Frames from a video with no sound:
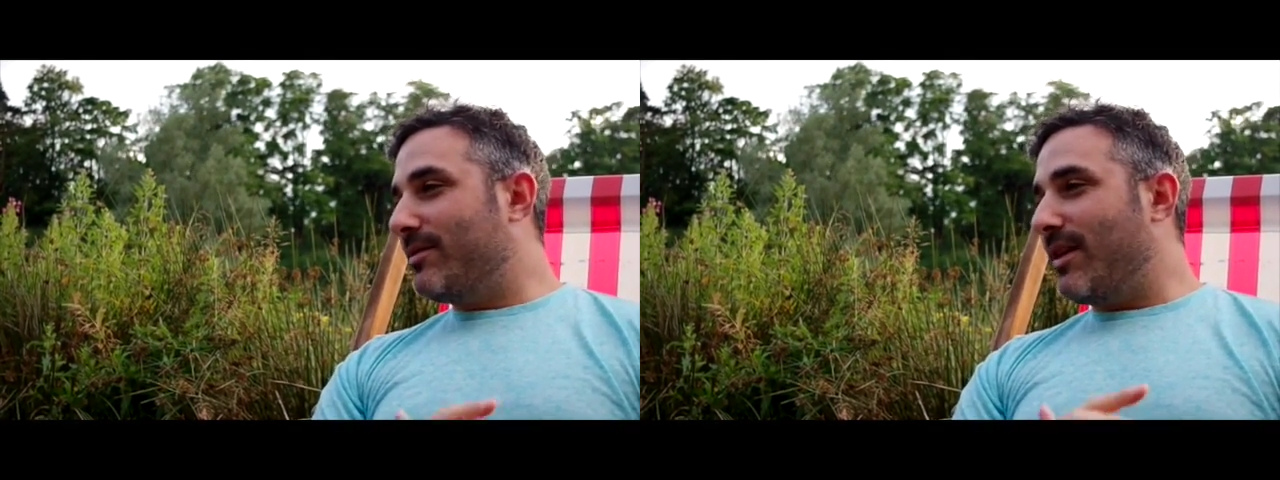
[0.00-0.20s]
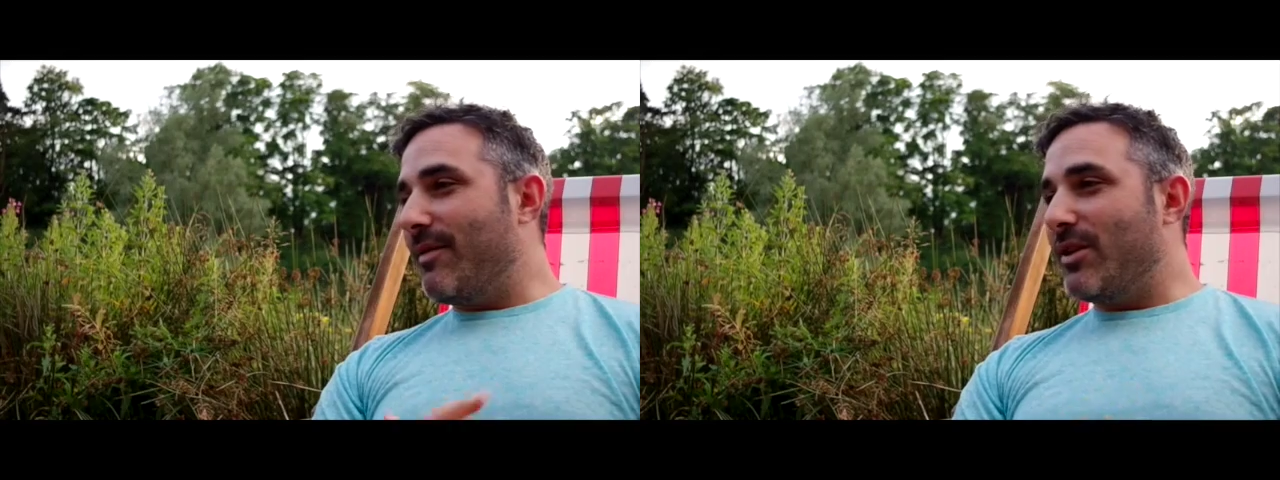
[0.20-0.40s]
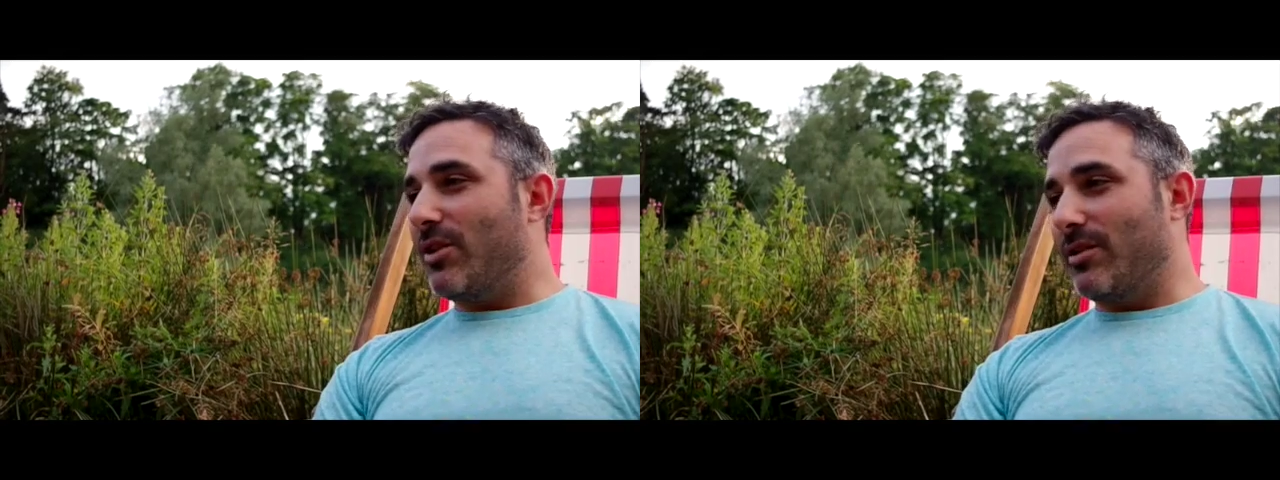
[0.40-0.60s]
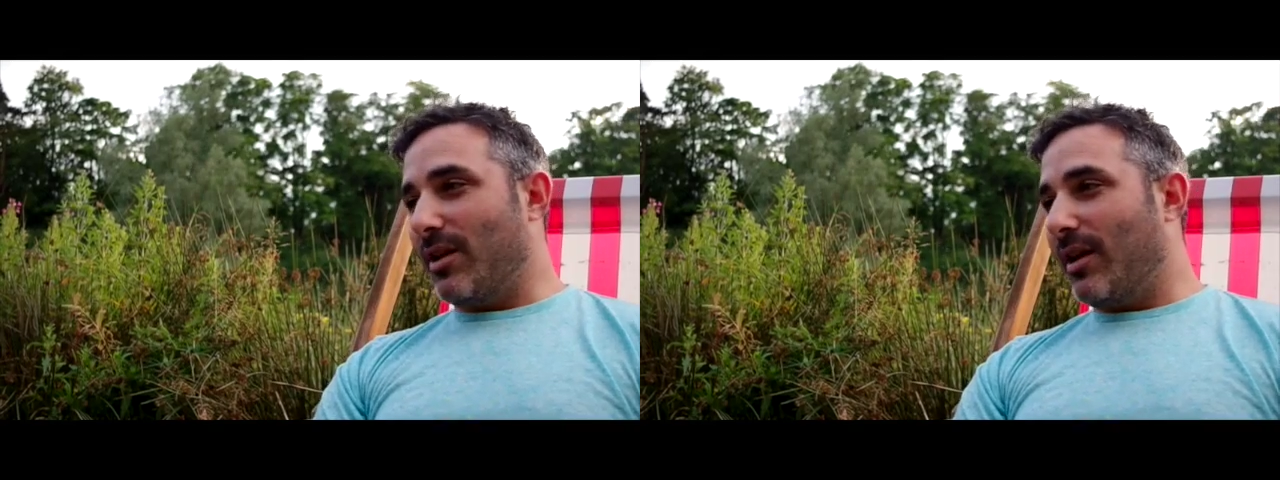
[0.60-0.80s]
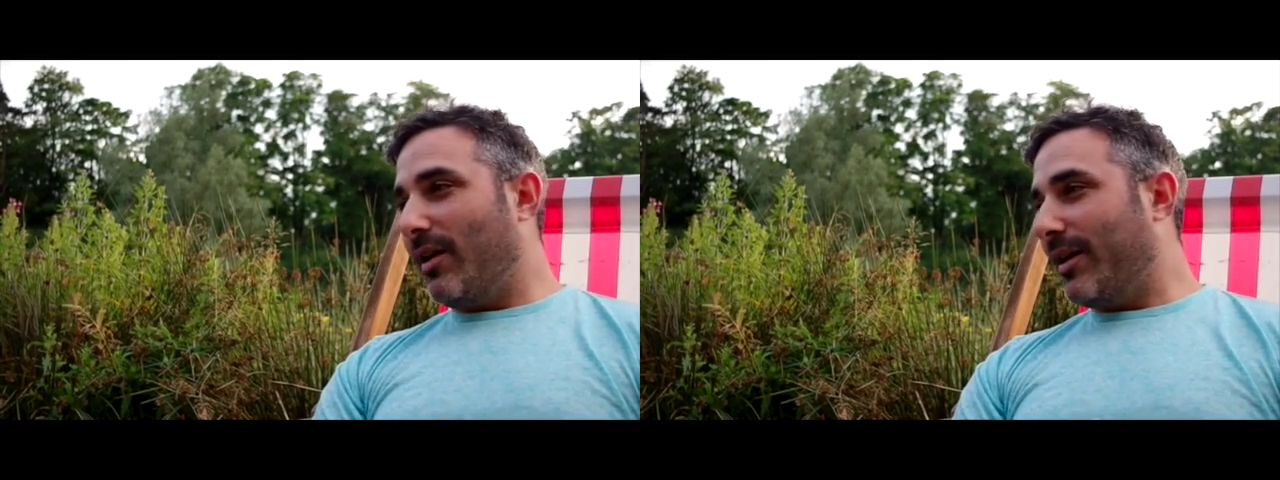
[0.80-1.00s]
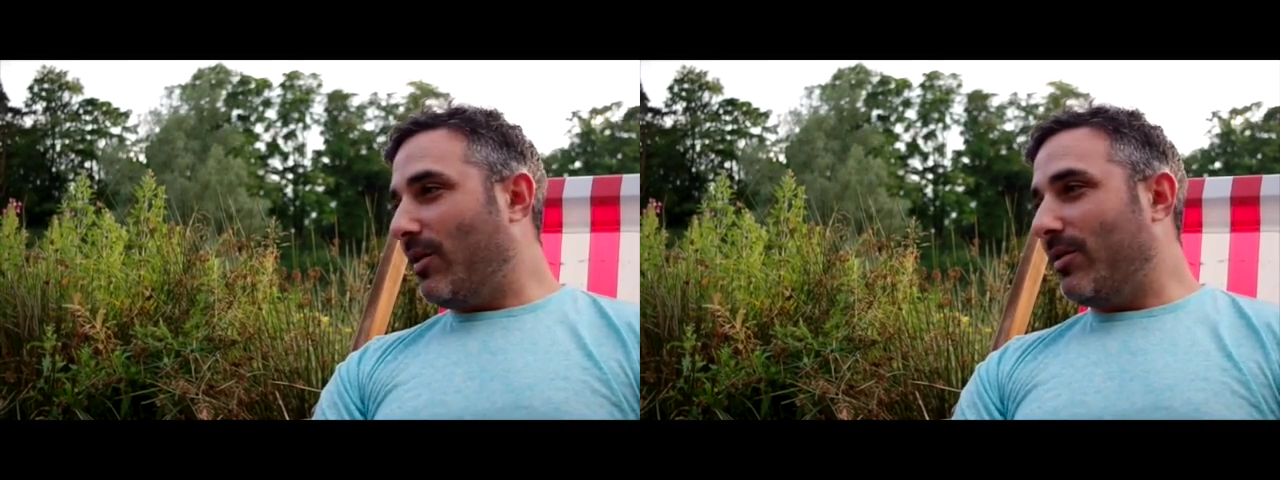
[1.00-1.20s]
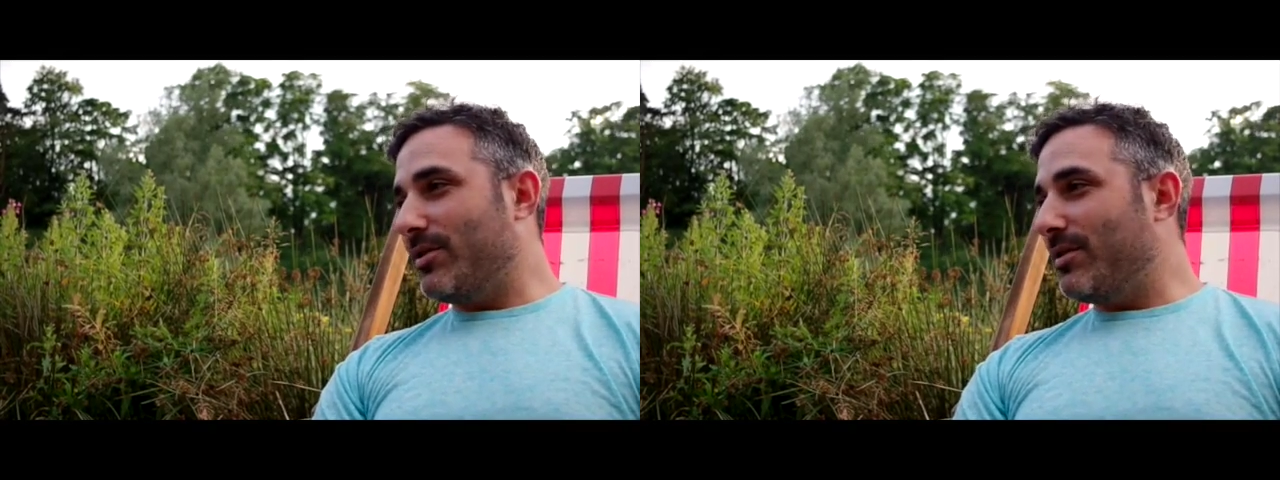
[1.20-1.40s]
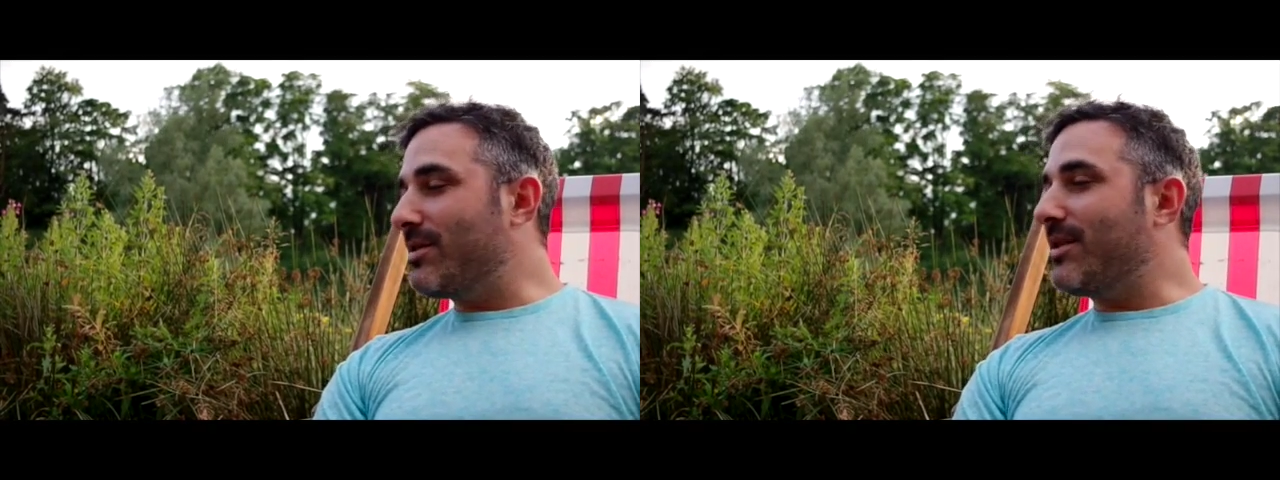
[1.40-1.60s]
TV shows that I liked, cartoons,